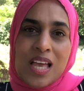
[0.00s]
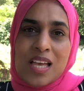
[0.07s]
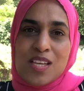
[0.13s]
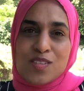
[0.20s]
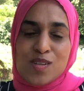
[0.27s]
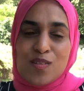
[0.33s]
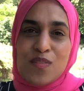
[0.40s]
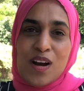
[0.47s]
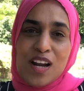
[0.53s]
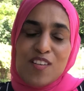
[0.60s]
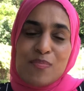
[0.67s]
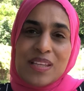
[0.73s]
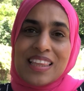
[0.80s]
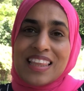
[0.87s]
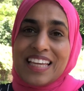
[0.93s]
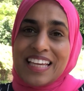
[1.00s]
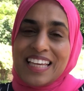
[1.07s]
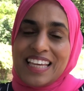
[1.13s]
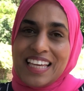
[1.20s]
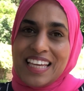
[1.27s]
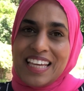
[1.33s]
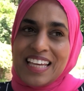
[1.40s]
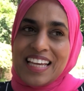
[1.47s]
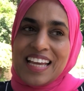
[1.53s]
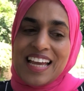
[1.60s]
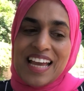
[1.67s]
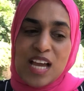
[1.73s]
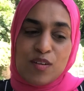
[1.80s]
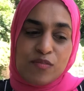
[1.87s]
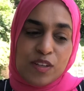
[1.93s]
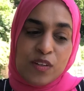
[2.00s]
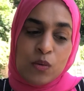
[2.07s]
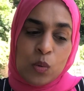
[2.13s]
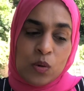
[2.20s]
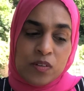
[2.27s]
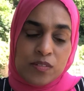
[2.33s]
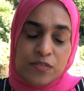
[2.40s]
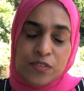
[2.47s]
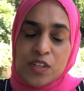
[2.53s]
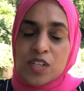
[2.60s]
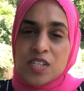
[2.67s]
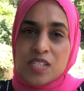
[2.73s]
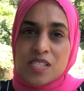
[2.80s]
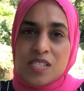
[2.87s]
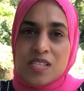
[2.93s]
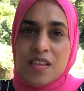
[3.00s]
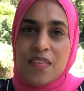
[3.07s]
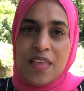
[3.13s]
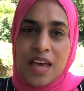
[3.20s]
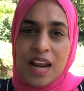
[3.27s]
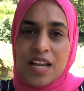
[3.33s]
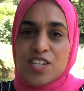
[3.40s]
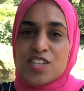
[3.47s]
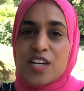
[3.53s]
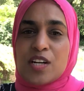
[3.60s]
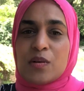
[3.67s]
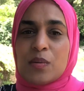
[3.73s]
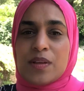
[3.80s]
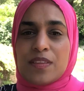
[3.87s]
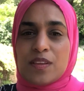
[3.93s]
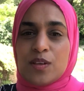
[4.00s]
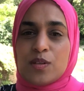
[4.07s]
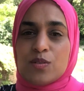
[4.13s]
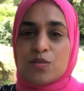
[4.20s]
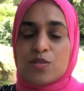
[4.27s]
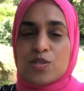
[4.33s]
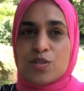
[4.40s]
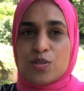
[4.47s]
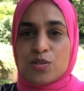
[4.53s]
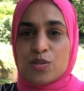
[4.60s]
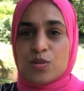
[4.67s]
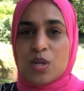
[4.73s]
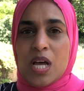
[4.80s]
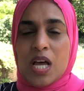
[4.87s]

So far, I've been linking every verse that I share with you to